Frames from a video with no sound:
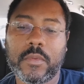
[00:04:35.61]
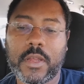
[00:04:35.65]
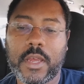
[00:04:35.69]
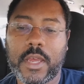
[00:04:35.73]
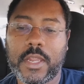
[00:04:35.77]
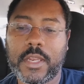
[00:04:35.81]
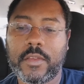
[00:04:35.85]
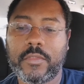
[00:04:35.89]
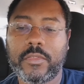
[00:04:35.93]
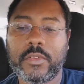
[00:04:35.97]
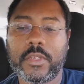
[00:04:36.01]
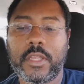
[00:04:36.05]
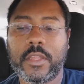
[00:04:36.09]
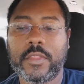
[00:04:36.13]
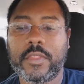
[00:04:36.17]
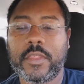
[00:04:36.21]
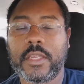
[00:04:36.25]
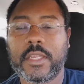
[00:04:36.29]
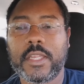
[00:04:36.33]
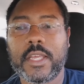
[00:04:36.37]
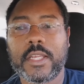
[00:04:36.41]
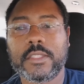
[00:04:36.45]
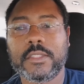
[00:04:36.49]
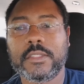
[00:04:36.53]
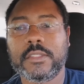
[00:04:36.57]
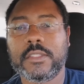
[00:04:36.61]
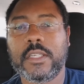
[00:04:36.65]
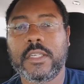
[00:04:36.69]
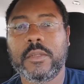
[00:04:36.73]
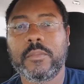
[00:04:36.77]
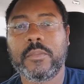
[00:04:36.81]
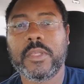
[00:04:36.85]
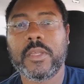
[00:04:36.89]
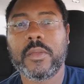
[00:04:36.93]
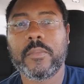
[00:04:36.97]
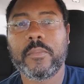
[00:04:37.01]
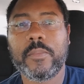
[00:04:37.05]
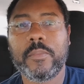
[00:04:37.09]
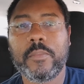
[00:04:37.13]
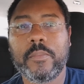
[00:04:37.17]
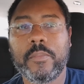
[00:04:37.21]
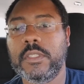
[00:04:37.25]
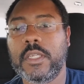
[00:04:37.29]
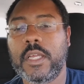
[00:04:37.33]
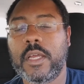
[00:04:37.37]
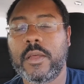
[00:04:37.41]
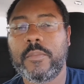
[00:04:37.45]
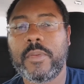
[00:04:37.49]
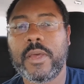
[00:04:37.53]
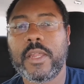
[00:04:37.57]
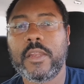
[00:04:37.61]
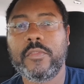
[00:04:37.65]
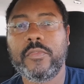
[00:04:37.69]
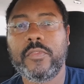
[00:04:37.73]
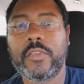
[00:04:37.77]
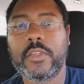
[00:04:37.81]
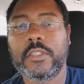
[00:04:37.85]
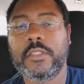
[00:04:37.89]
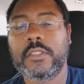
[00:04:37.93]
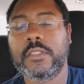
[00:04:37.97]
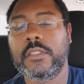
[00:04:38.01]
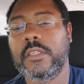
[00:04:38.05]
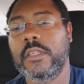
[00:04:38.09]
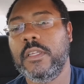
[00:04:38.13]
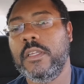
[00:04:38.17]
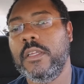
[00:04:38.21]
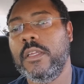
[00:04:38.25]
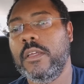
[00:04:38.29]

I definitely think that's going to be a benefit